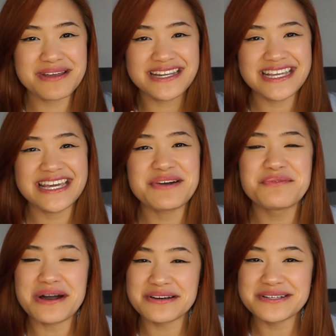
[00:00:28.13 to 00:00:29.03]
everybody,
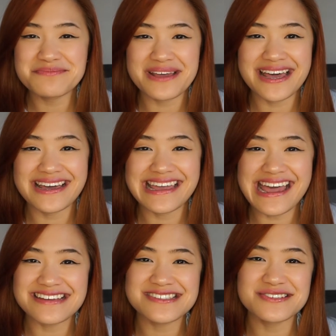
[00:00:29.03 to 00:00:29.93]
welcome back.
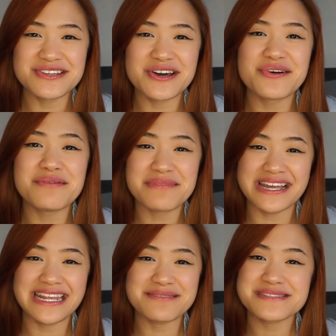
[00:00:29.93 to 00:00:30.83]
As you know, my
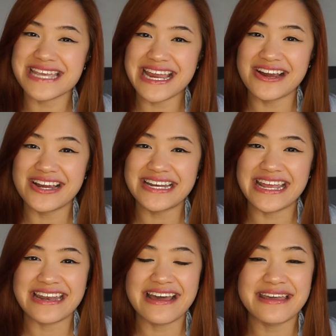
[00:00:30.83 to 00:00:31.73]
name's Karen
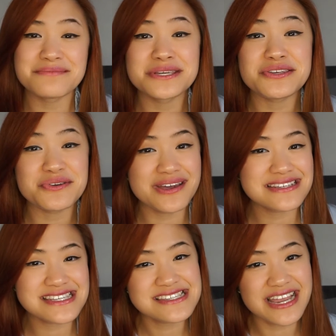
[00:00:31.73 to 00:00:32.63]
and I am a
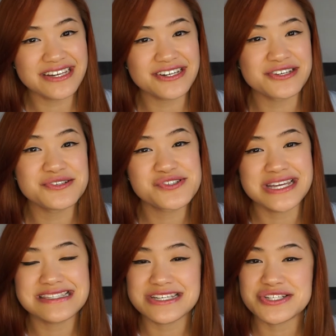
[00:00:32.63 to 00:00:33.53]
UX designer who
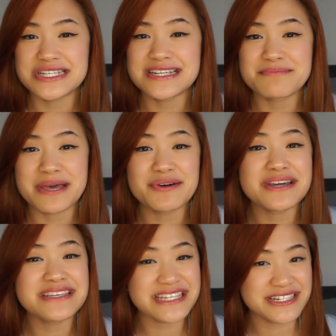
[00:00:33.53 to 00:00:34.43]
transitioned about
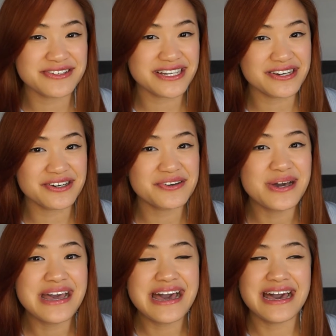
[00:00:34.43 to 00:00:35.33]
a year ago.
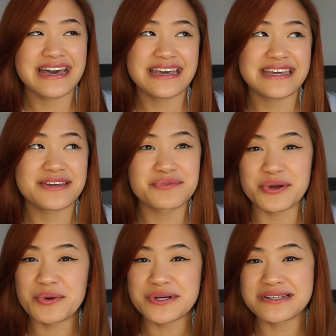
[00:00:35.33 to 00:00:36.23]
I
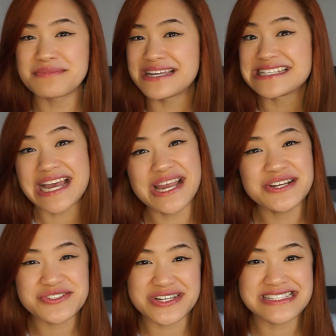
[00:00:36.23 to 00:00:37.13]
recorded my
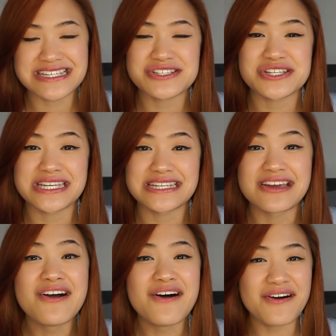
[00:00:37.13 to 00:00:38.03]
entire transition
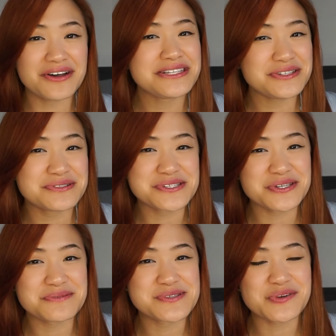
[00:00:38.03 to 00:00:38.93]
on
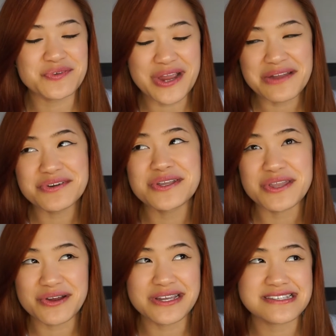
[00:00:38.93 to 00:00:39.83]
YouTube, so if you're ever
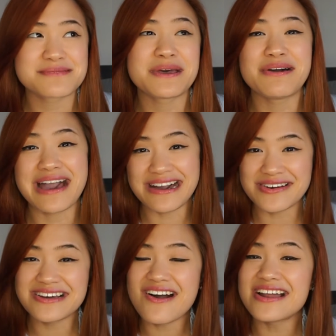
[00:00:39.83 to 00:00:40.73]
curious about how
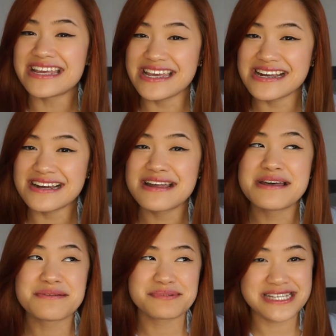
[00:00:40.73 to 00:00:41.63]
I got here,
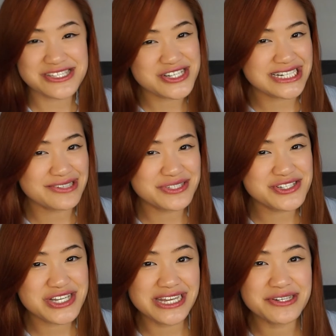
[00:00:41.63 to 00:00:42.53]
please check out the
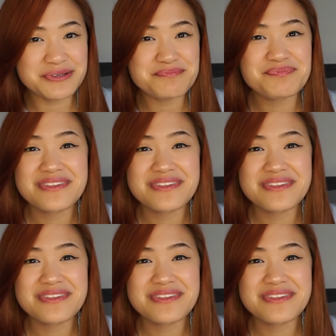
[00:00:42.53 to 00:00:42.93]
channel.